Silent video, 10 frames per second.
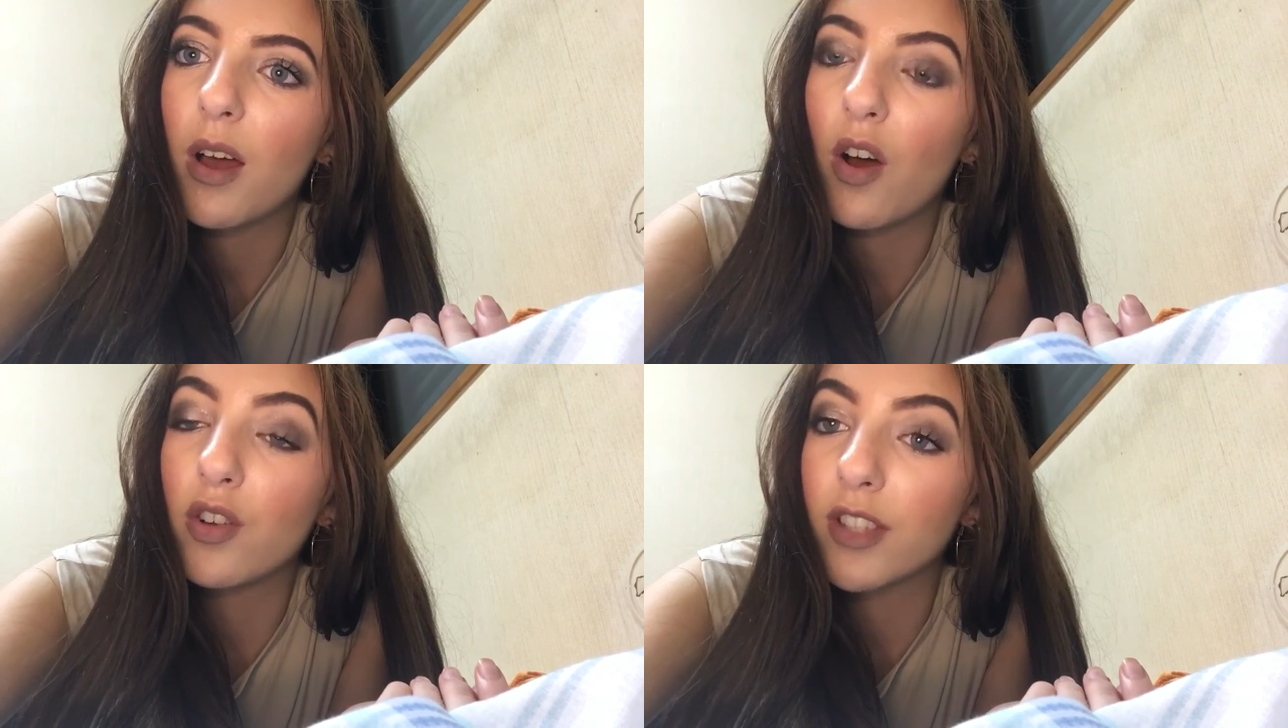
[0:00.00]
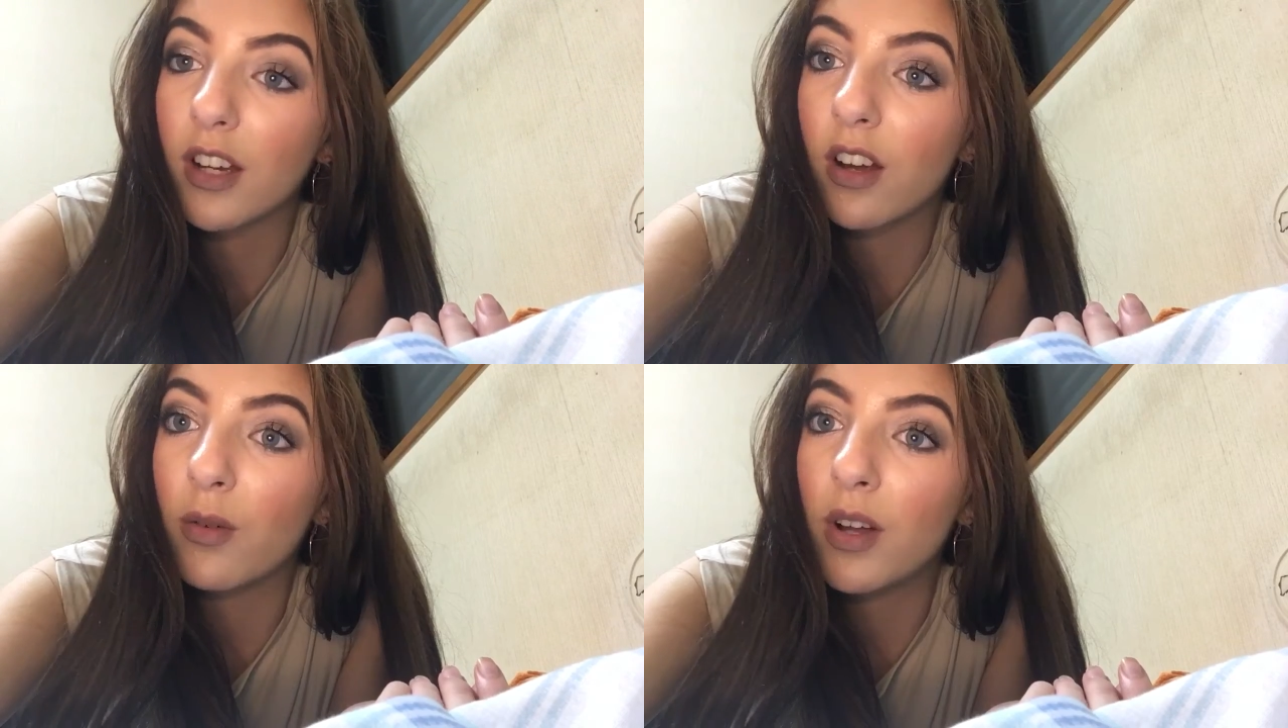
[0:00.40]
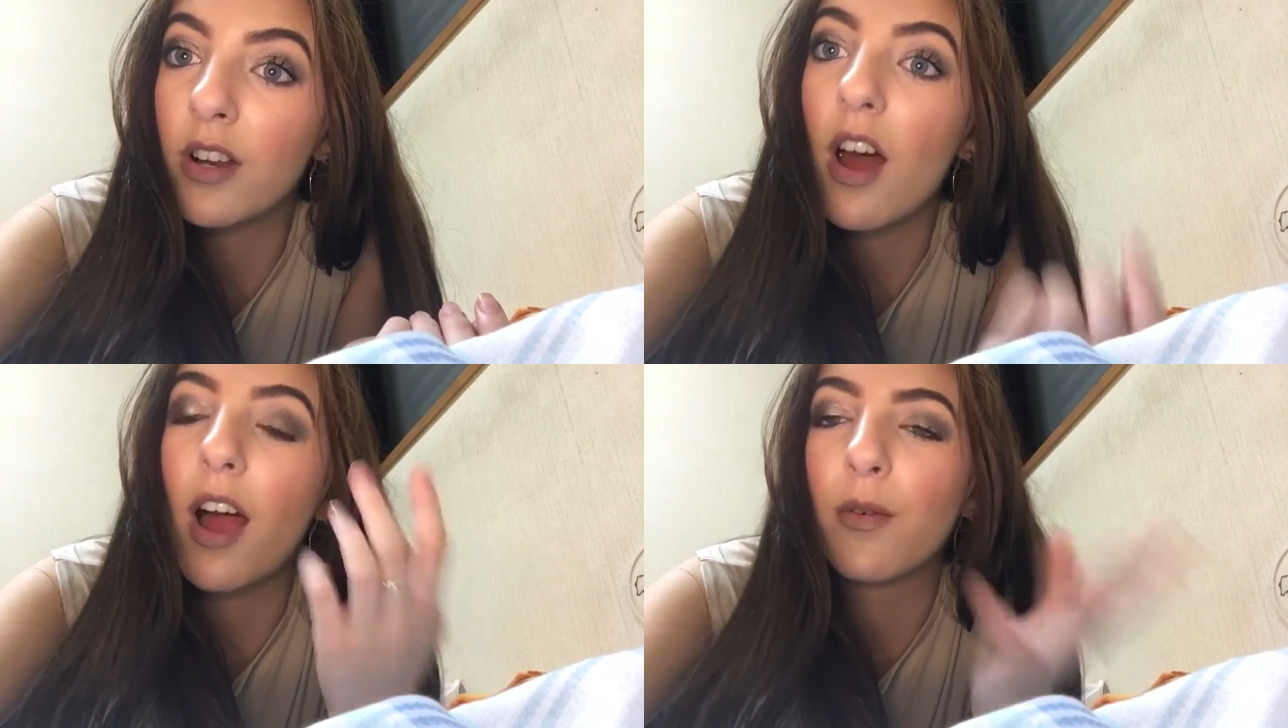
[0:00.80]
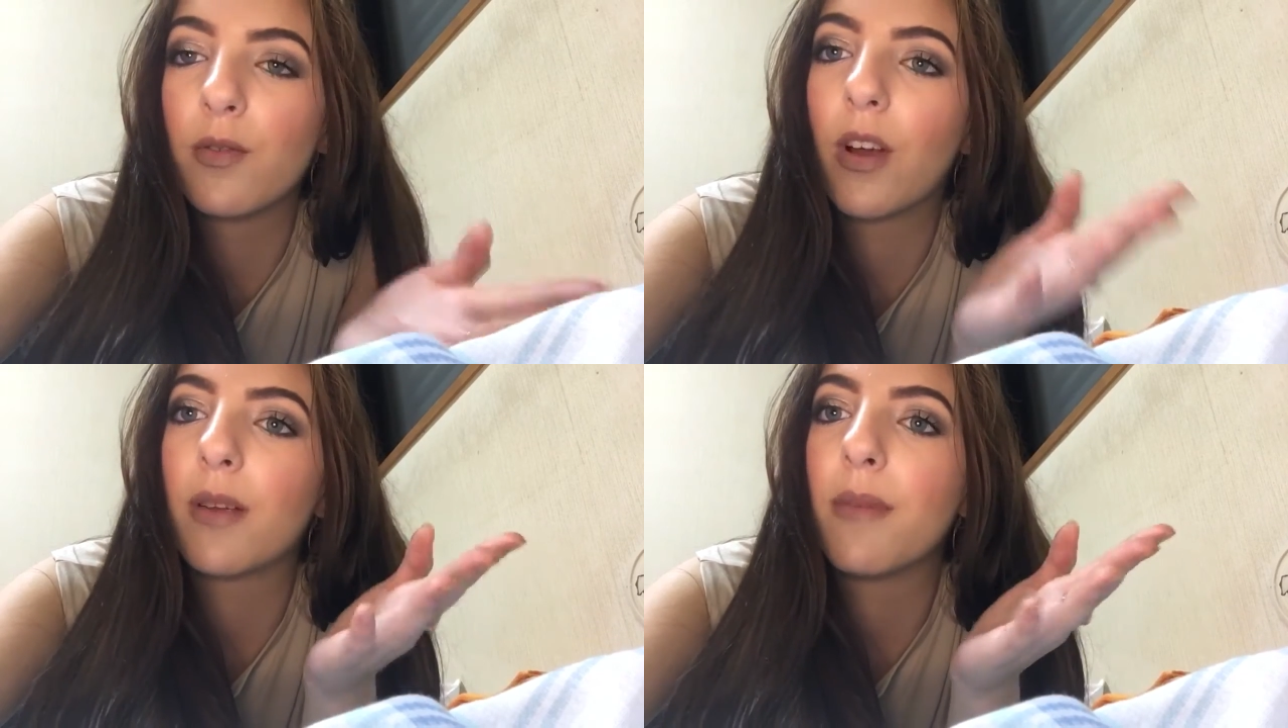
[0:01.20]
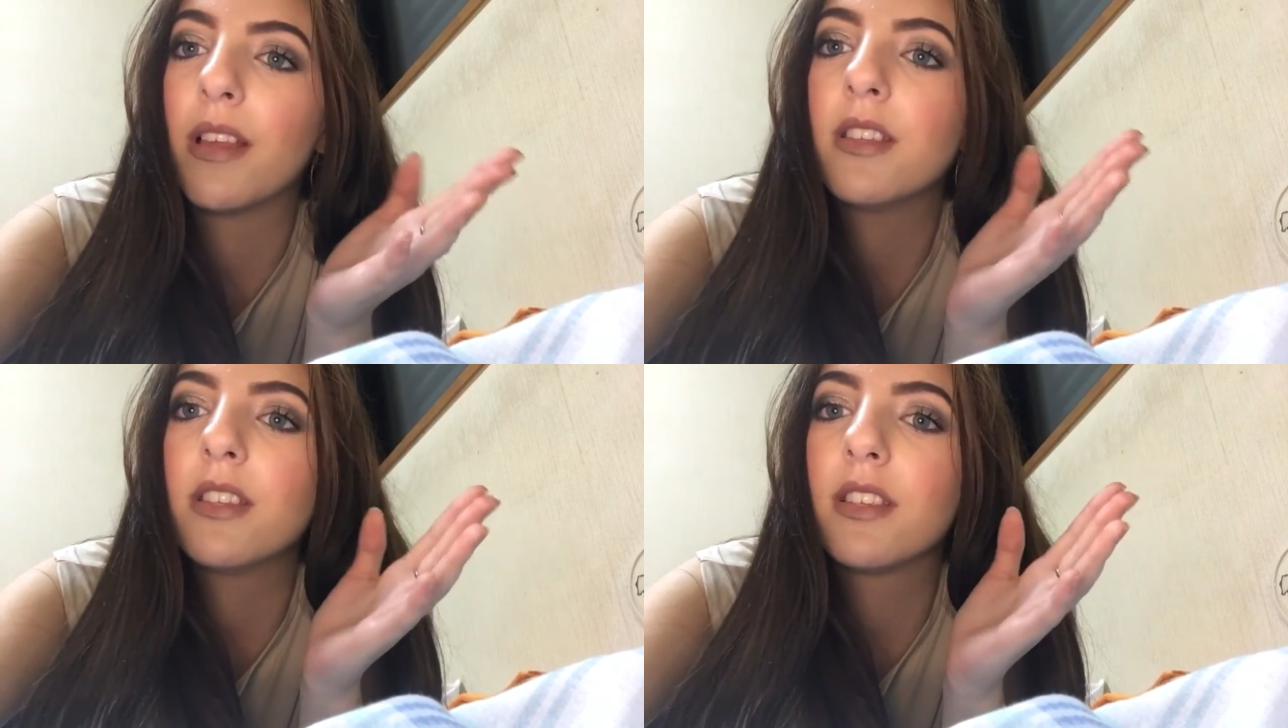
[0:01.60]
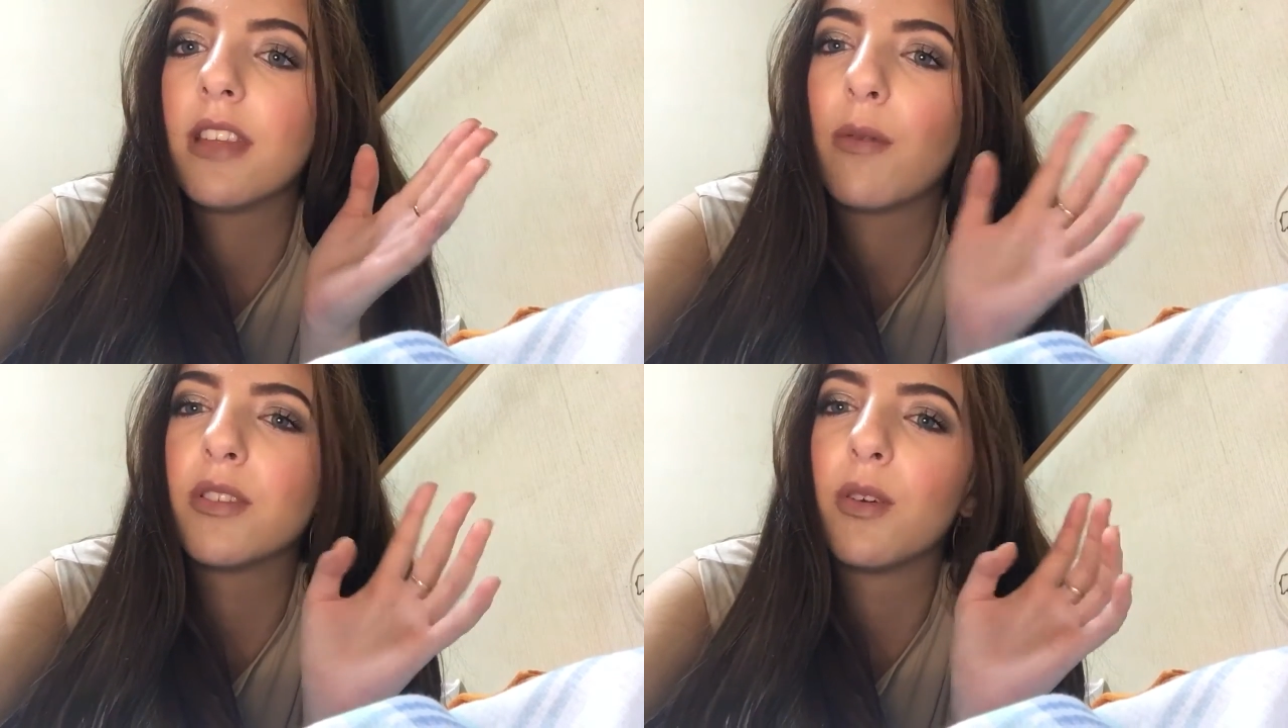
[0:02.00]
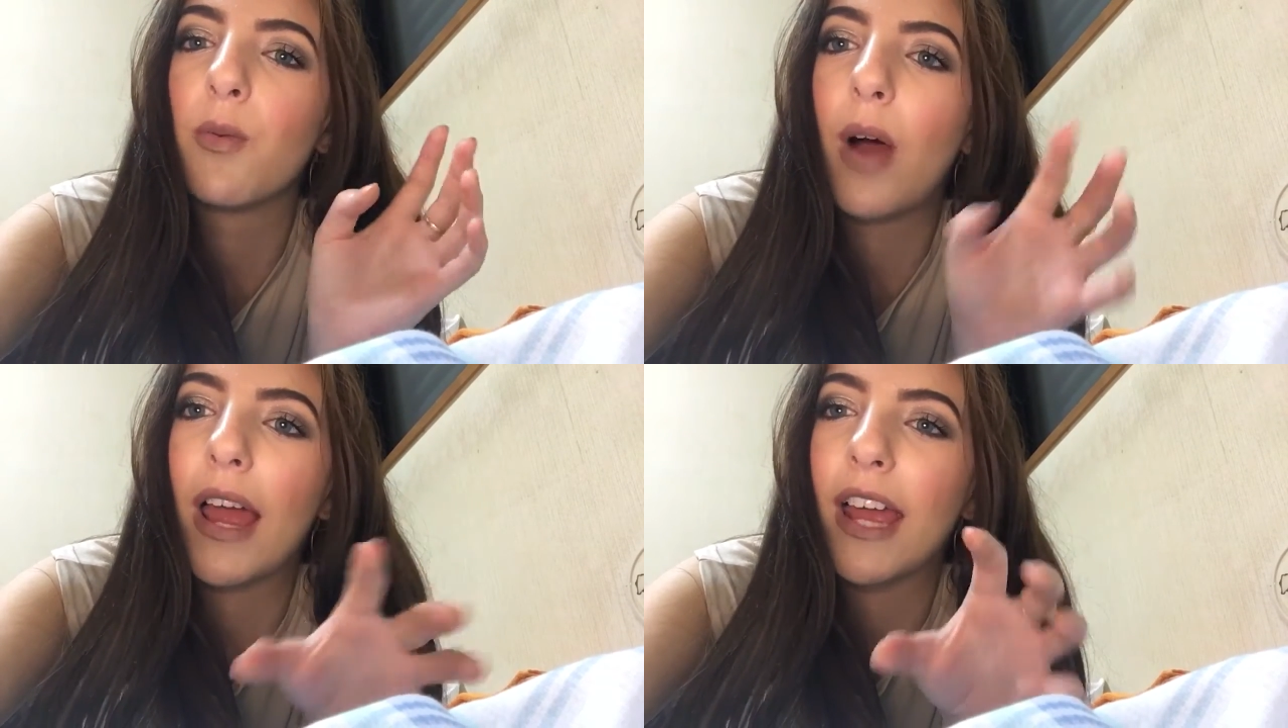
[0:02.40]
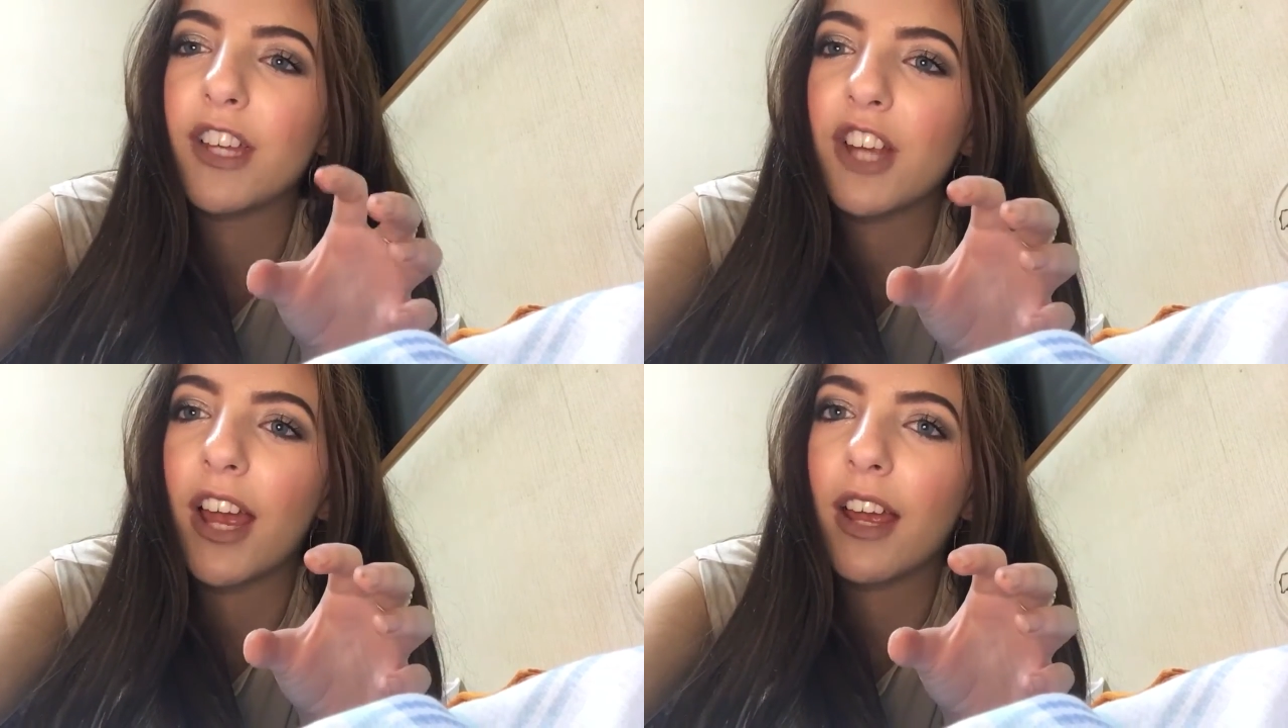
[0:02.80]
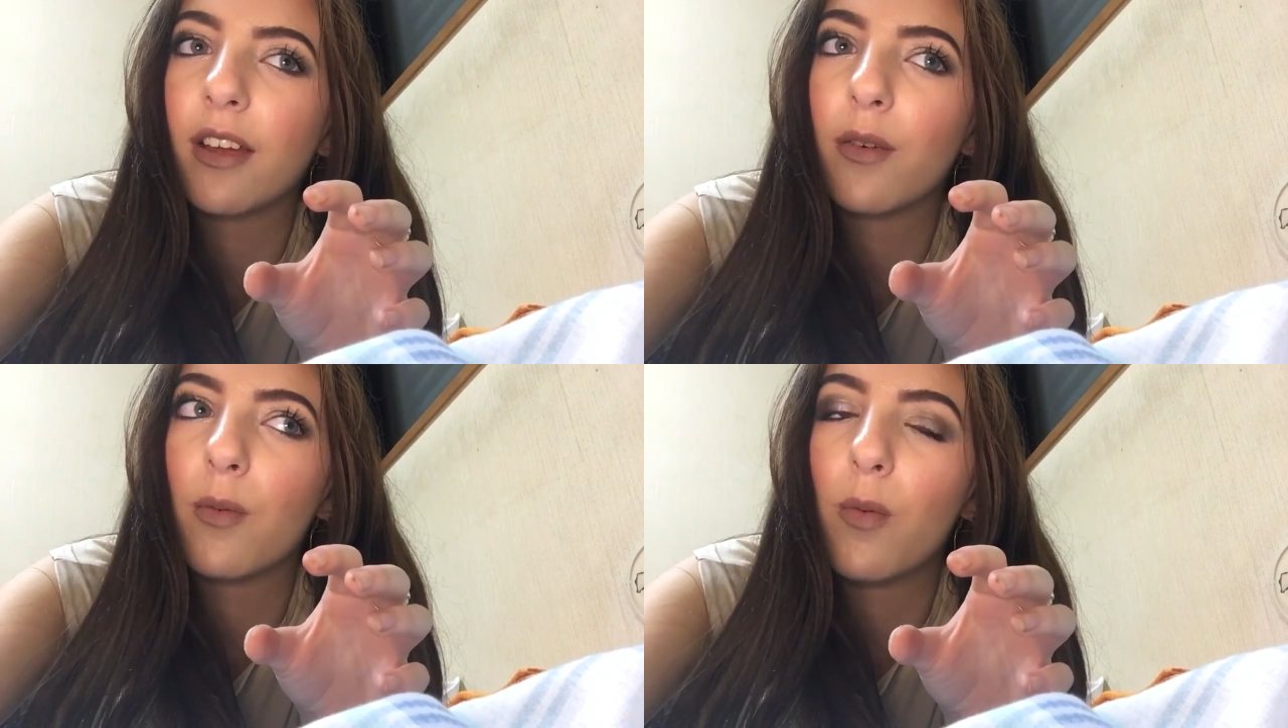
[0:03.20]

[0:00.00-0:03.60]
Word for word: Osaka one I would recommend. That was a YHA.